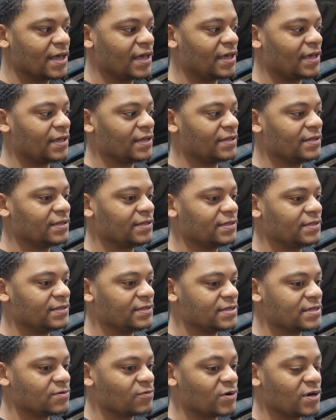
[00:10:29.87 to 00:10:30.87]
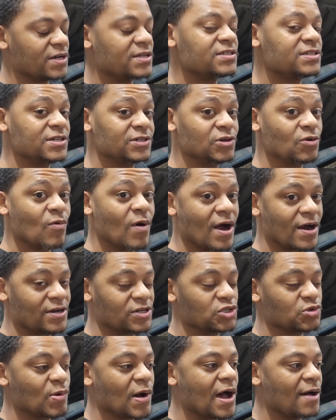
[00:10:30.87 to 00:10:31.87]
and one of the signal
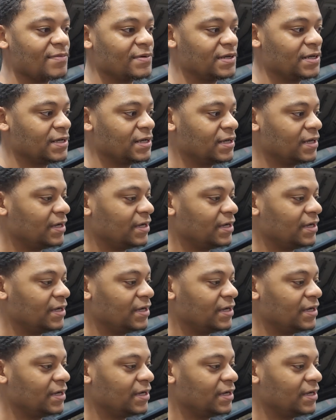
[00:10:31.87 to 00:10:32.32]
wires swapped.